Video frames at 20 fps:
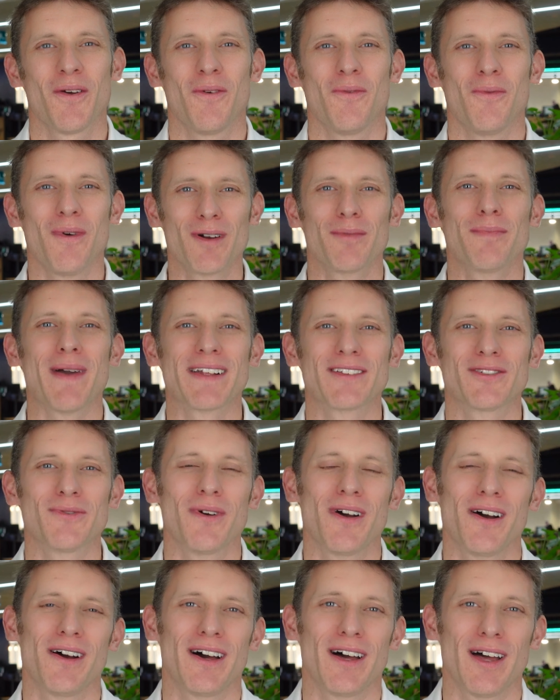Welcome back to
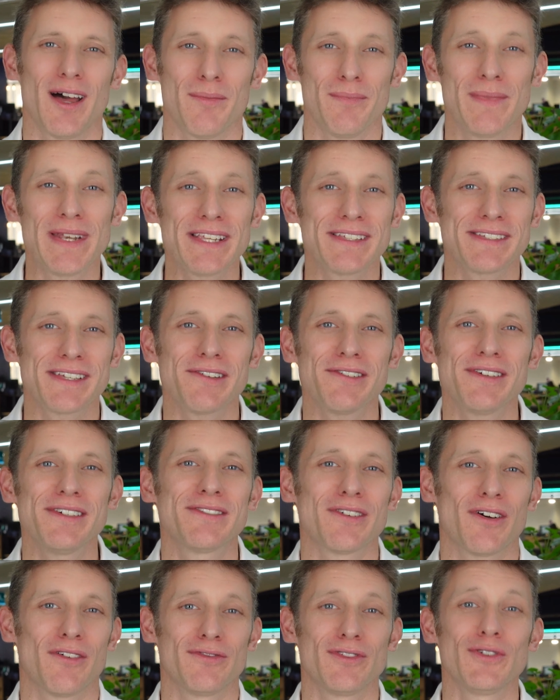our
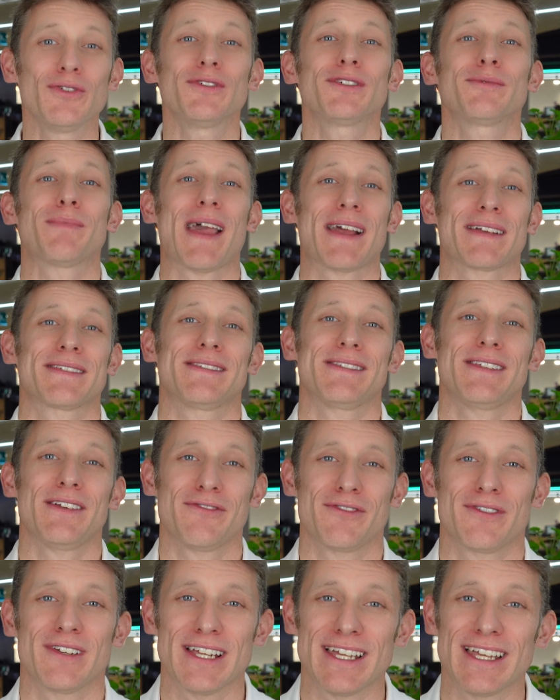mini-series of Do Specs
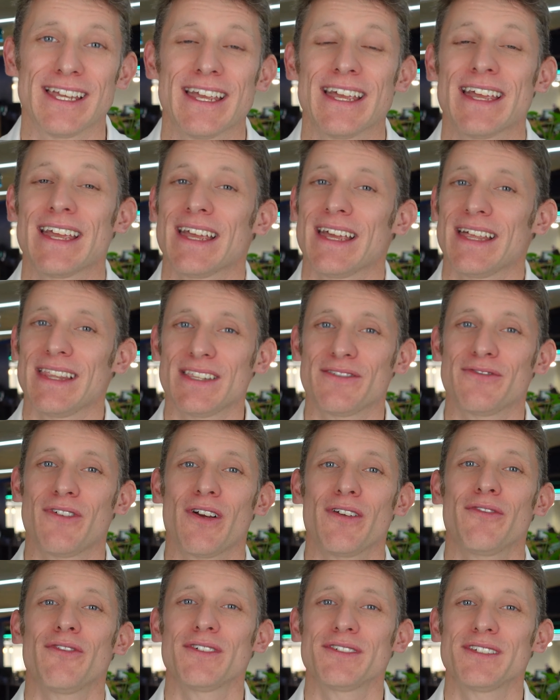Differently. In this
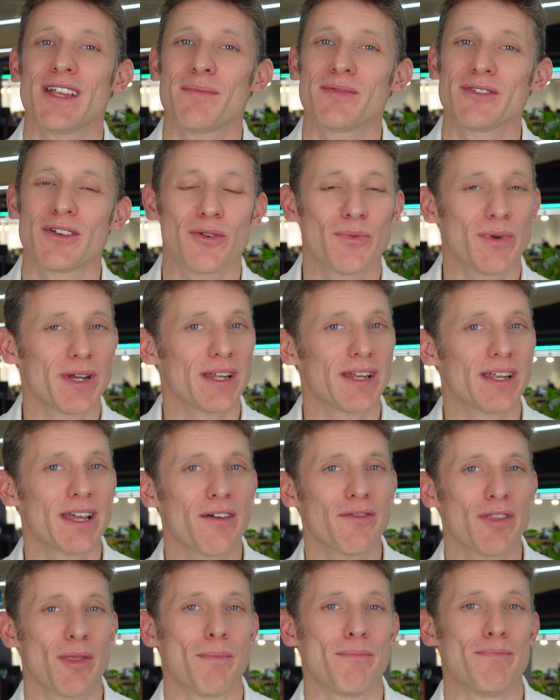very first episode, we're going to
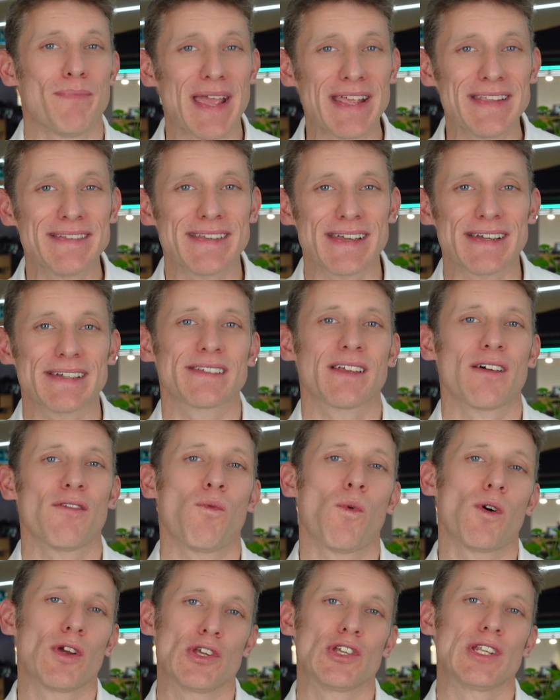cover the basics of
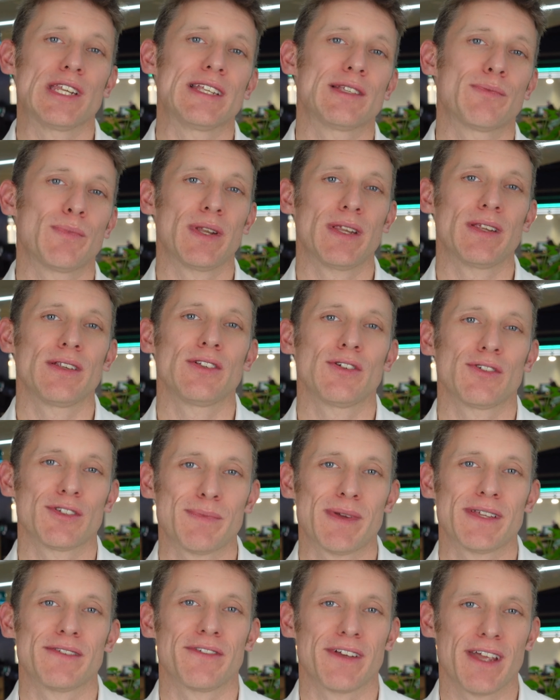what you need to put into your
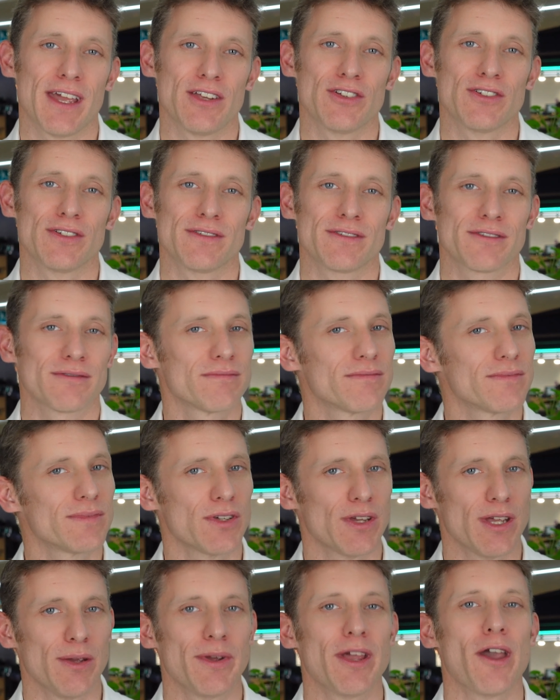specifications.
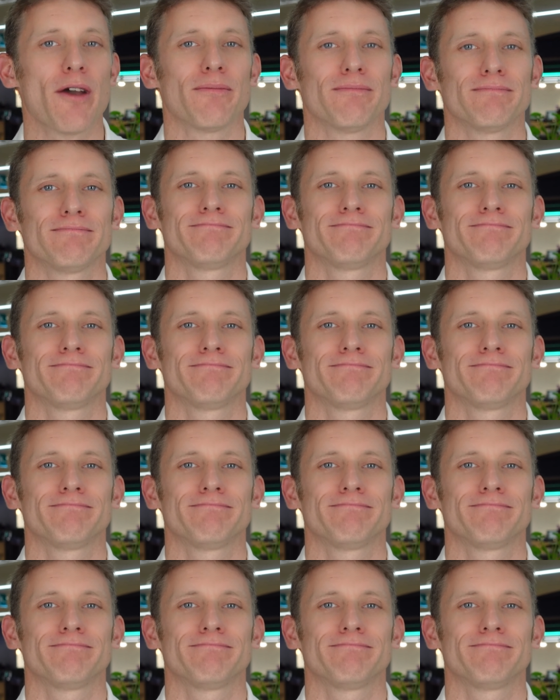So here we go.